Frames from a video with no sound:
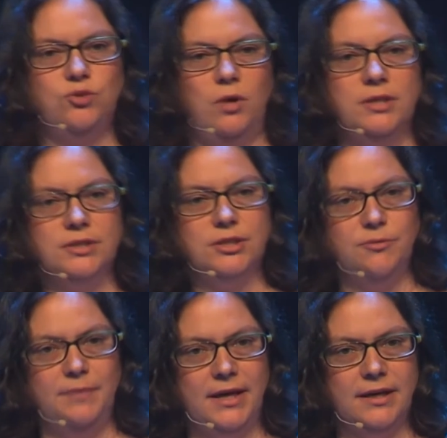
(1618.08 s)
ones do you
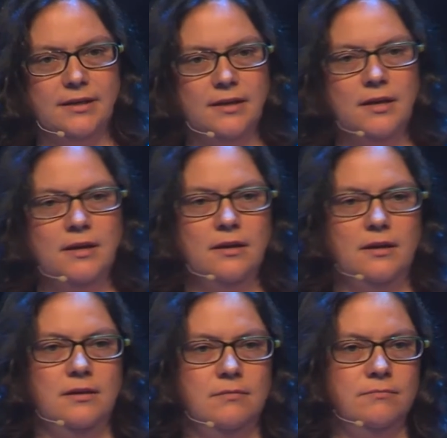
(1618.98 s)
pick.
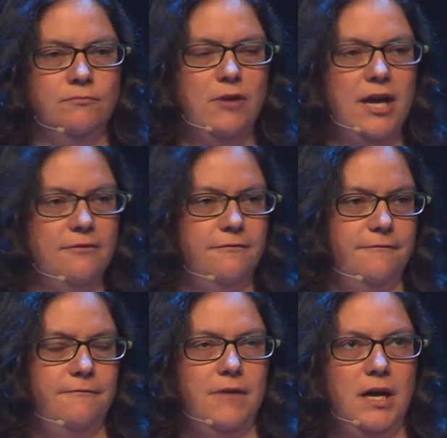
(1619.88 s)
We have
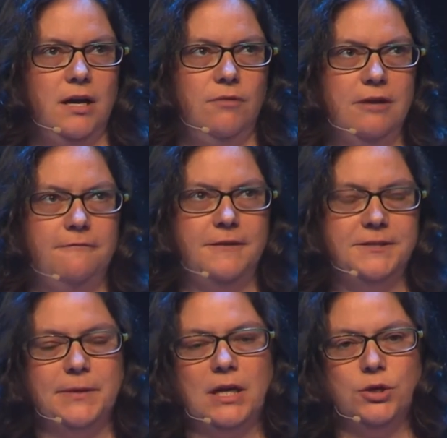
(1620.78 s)

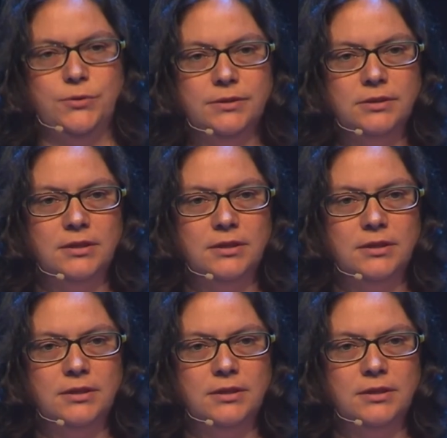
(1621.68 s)
Facebook and Google.